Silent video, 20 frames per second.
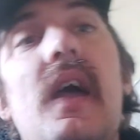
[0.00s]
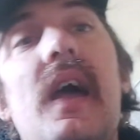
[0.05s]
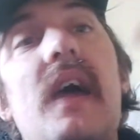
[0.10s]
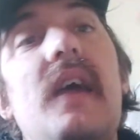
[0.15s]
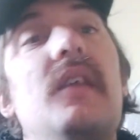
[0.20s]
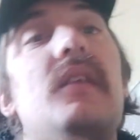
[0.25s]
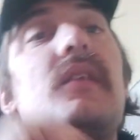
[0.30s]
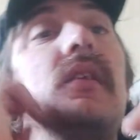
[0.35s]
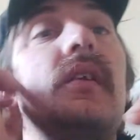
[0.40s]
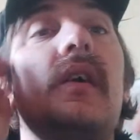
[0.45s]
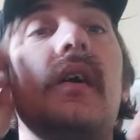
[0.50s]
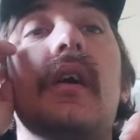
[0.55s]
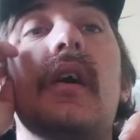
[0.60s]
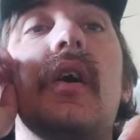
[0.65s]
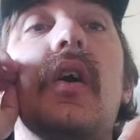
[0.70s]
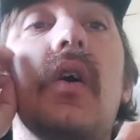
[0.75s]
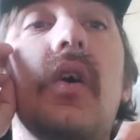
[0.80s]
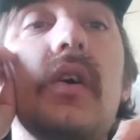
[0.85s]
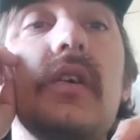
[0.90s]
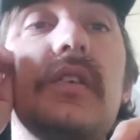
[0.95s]
And
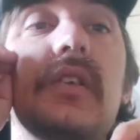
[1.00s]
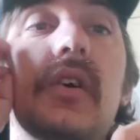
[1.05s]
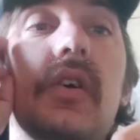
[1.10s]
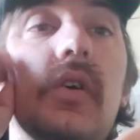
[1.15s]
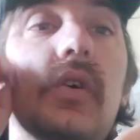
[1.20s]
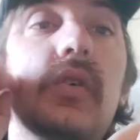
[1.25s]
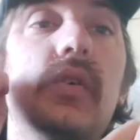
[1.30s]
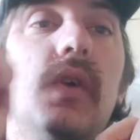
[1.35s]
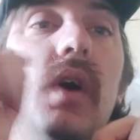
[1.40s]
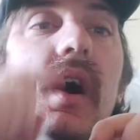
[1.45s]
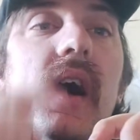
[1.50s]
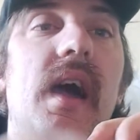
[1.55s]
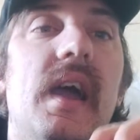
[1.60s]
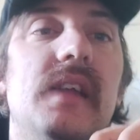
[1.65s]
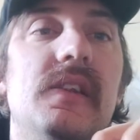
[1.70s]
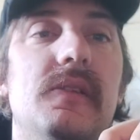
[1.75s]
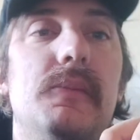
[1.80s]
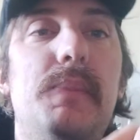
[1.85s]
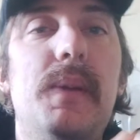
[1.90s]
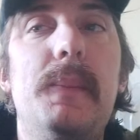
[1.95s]
also I
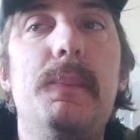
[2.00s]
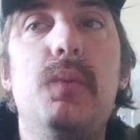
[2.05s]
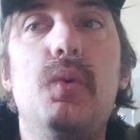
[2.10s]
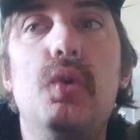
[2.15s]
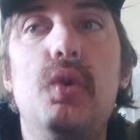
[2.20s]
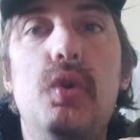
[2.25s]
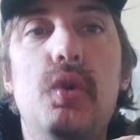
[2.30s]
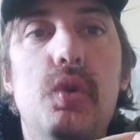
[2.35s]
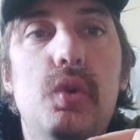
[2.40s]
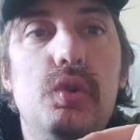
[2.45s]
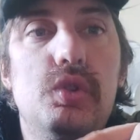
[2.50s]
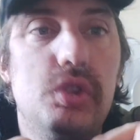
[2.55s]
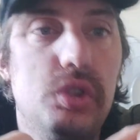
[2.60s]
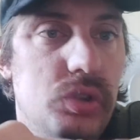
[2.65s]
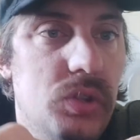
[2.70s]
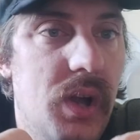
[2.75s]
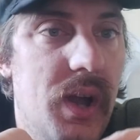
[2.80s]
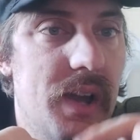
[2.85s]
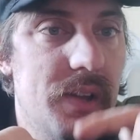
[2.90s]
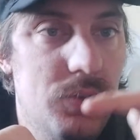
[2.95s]
hate the people who
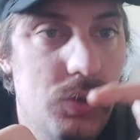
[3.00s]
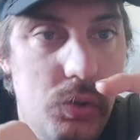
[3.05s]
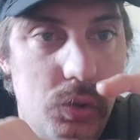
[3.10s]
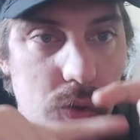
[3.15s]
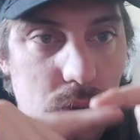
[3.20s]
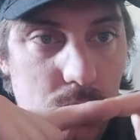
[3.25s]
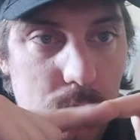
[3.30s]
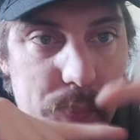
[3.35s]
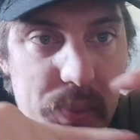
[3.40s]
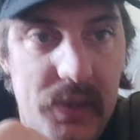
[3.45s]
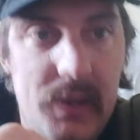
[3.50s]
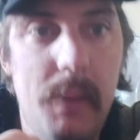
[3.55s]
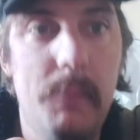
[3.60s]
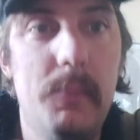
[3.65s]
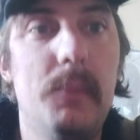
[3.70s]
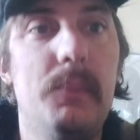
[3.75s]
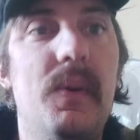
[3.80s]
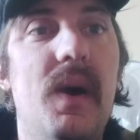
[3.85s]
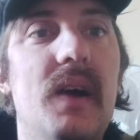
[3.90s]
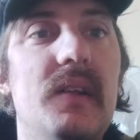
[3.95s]
try to pick up
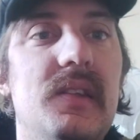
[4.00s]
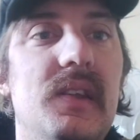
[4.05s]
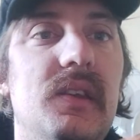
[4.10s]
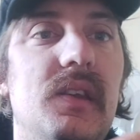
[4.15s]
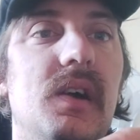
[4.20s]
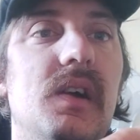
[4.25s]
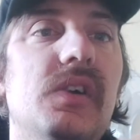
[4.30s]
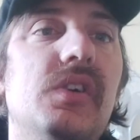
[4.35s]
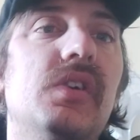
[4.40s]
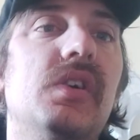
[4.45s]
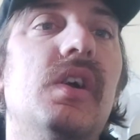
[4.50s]
a bartender.